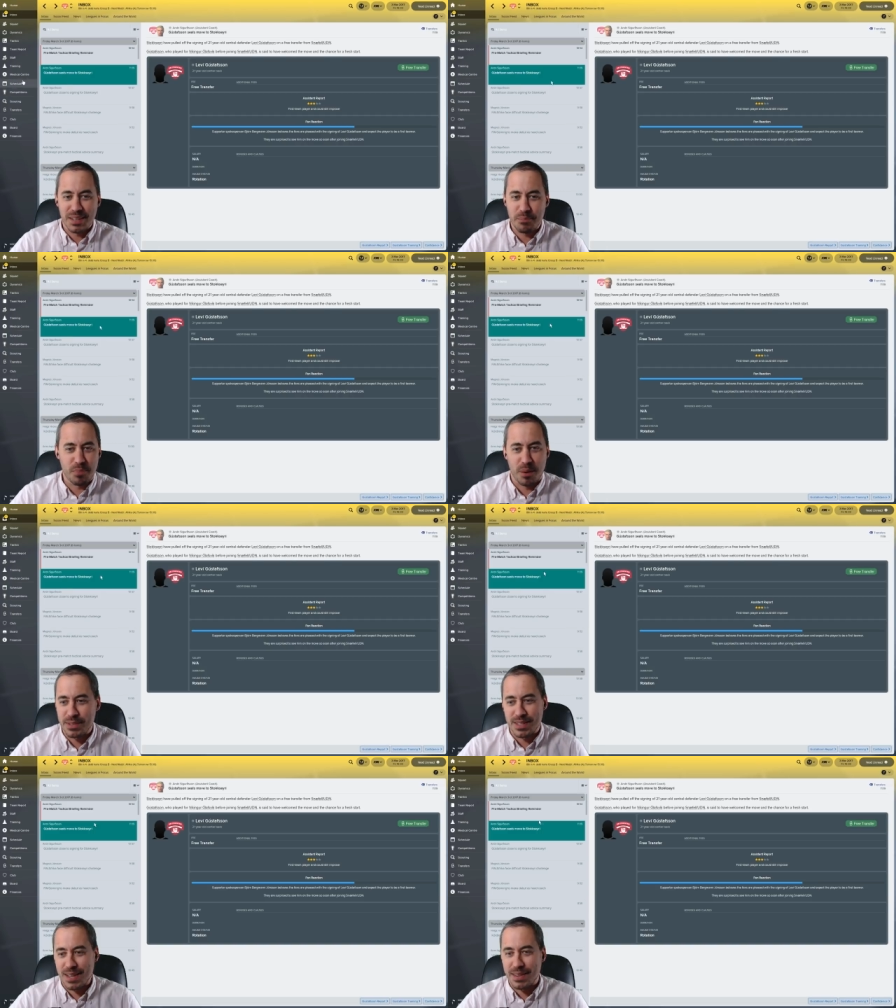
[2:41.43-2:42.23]
I'm
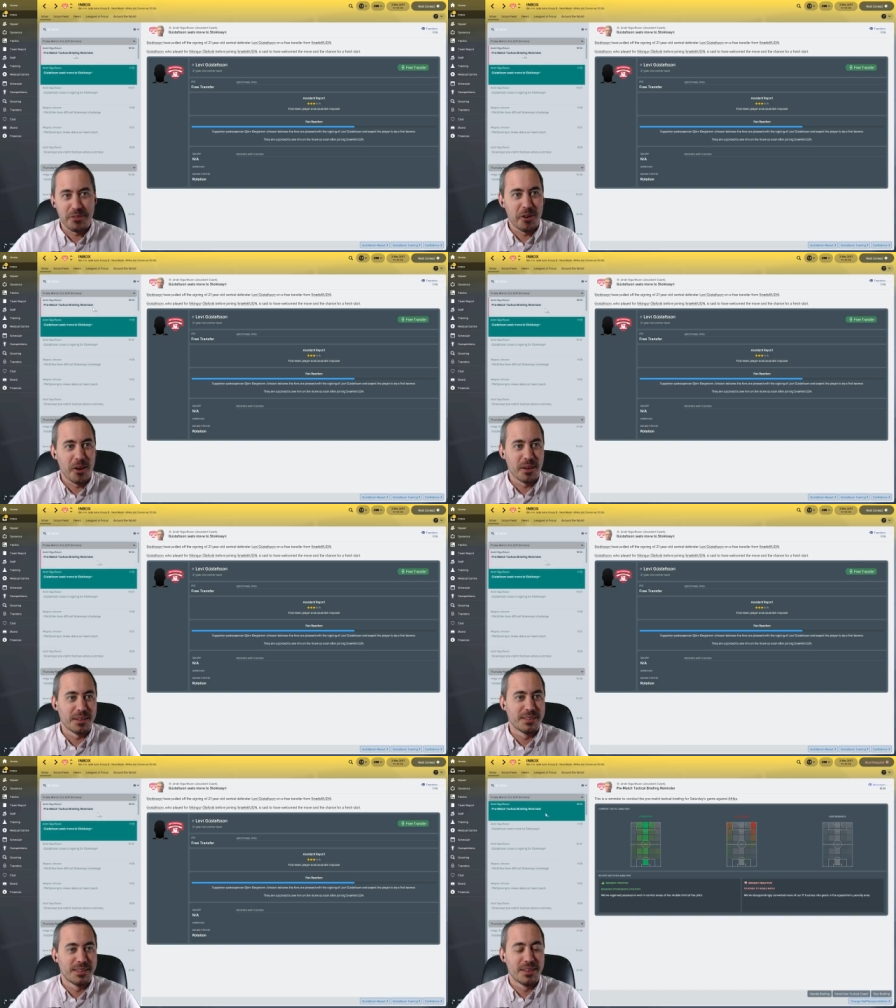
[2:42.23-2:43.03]
probably saying that wrong.
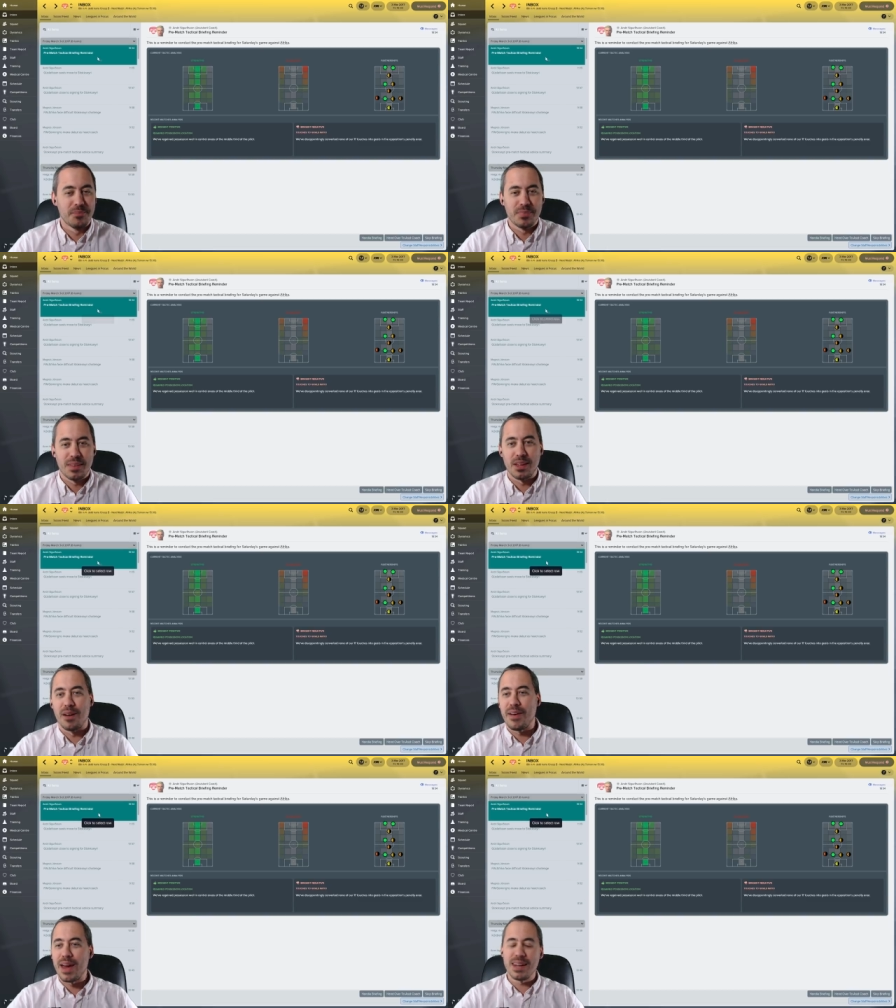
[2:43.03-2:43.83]
You know,
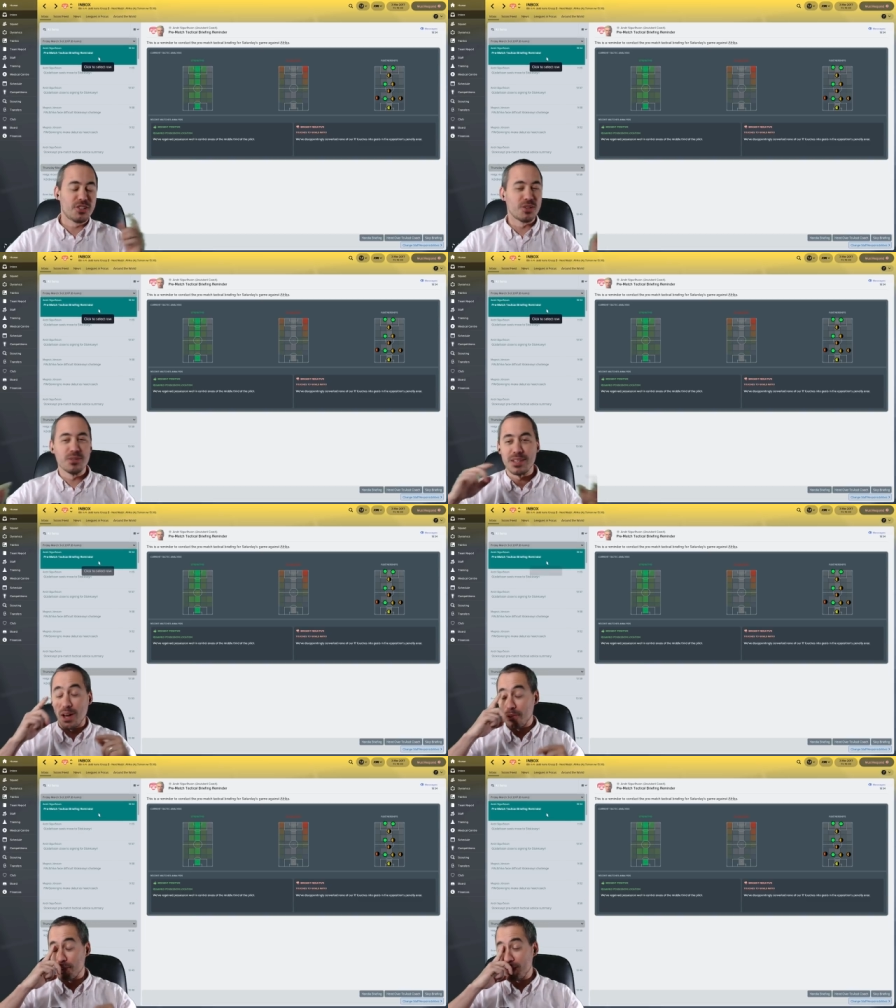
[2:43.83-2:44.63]
I've had issues in
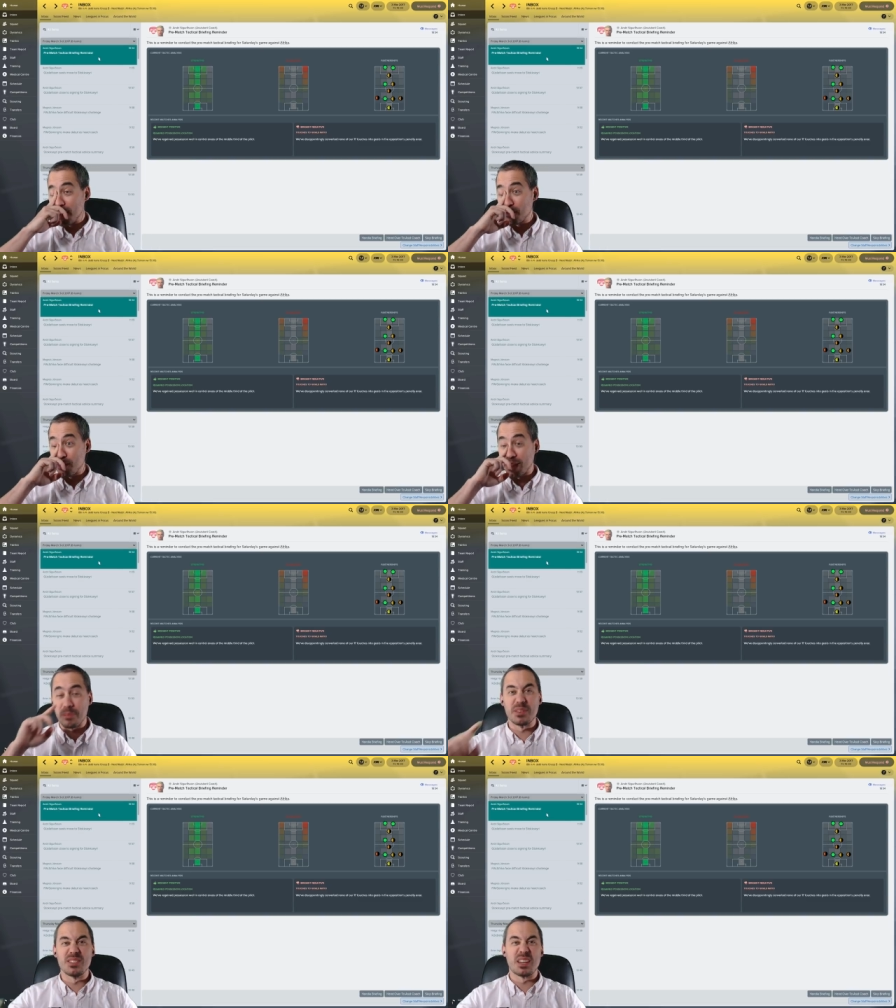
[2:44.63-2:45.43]
other saves where the
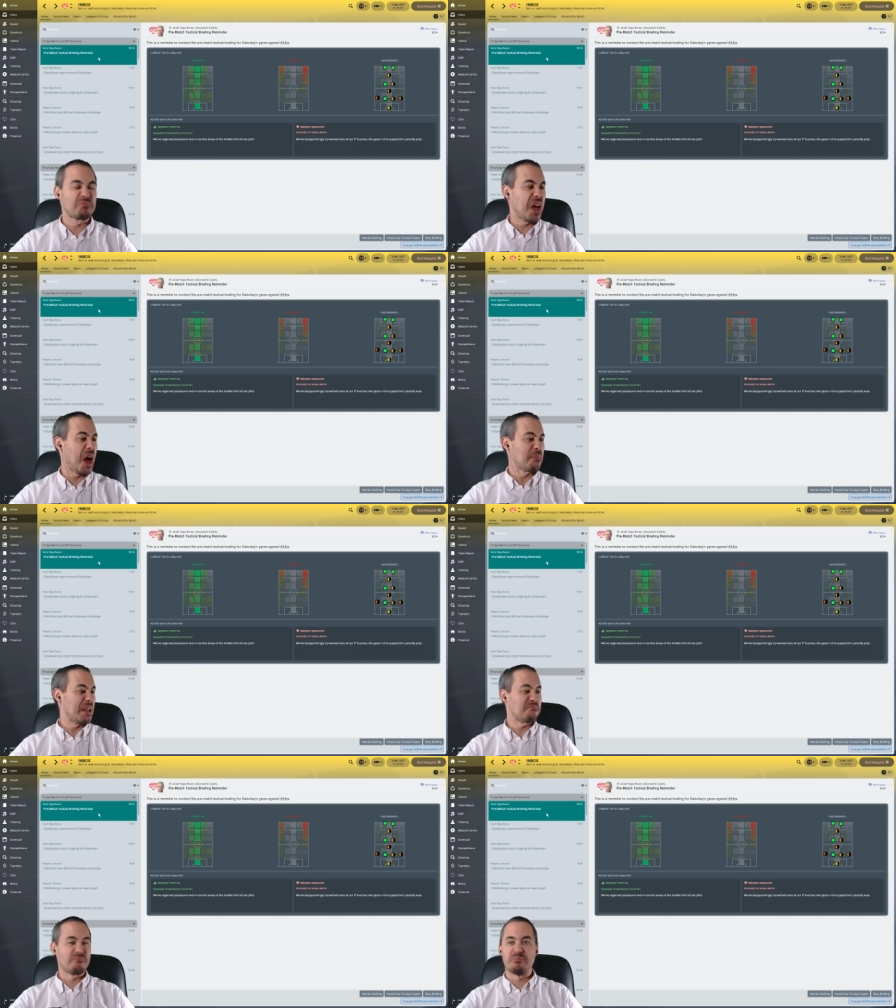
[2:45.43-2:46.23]
captain's like, nah, mate.